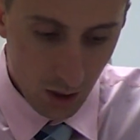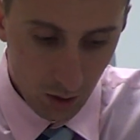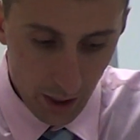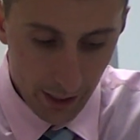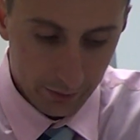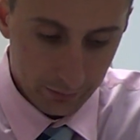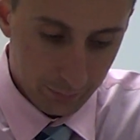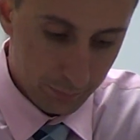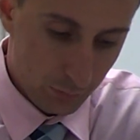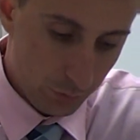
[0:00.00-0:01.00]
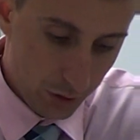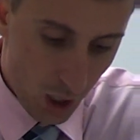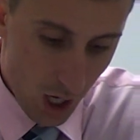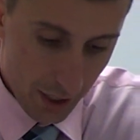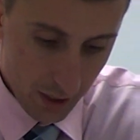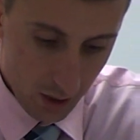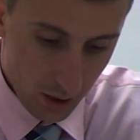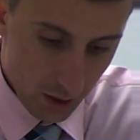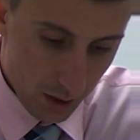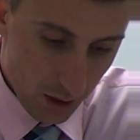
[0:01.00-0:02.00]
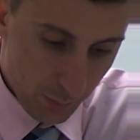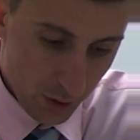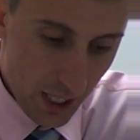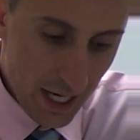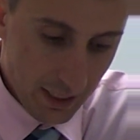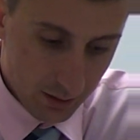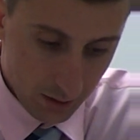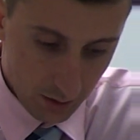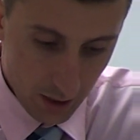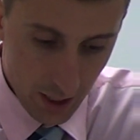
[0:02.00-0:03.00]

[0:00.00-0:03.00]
Okay, moving on. Number 8.